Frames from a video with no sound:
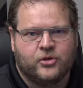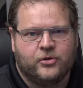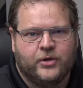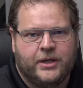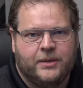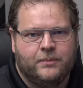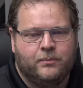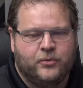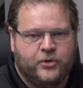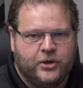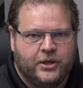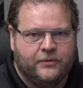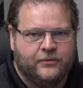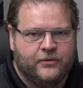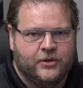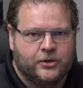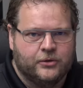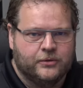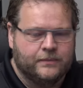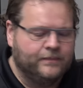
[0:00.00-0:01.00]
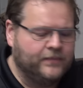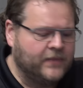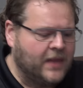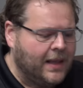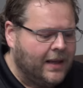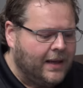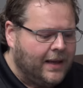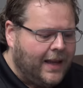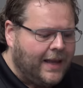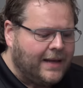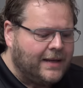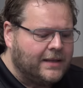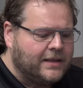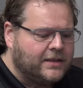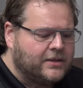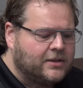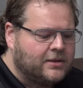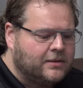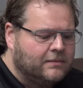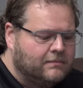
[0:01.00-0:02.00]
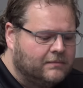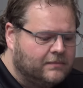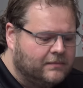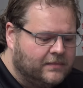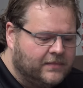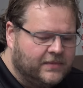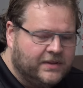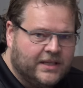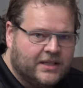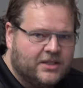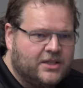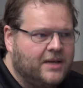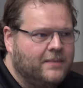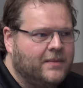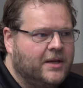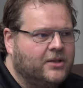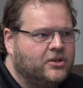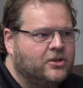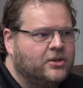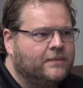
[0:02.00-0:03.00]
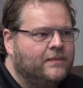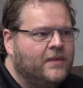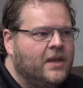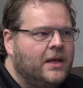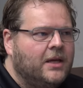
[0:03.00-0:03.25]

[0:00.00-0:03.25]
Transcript: screen preview. And it's this image.